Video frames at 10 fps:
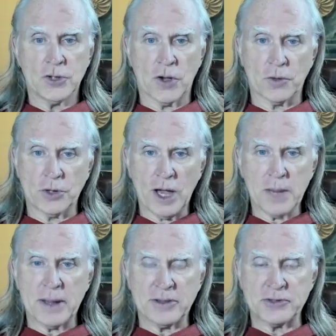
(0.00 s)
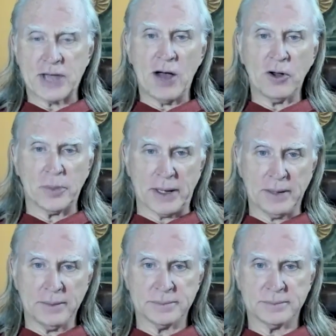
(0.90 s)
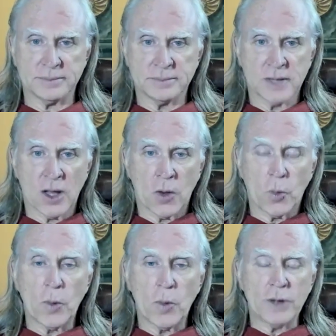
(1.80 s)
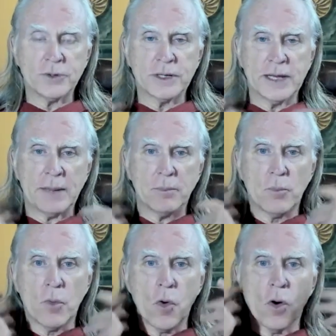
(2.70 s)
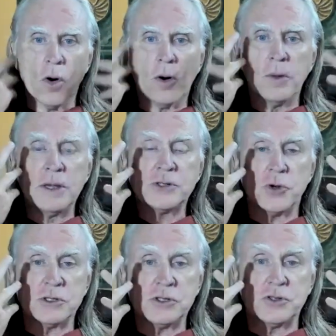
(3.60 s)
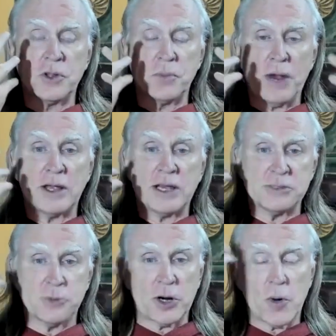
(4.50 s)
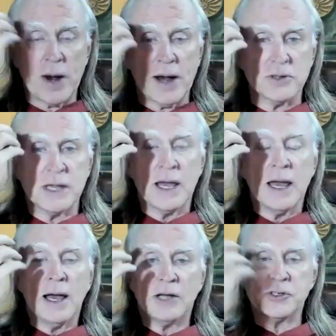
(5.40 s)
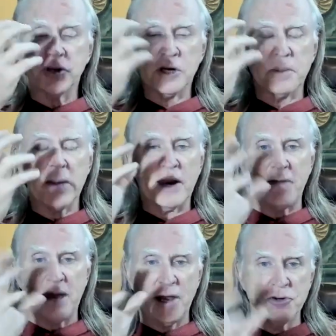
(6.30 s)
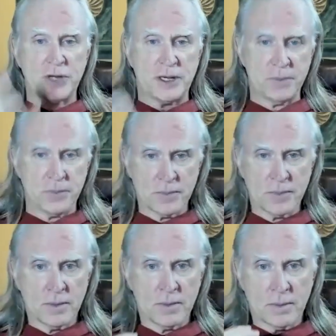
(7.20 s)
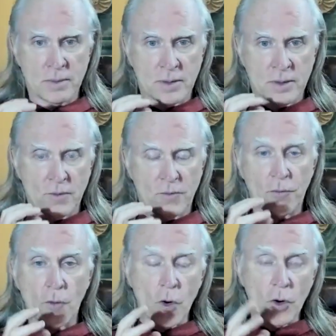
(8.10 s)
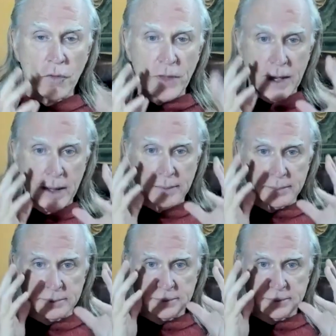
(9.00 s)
So if we're talking about this alchemy, we want to get more resources to the brain because it requires a certain amount of energy for the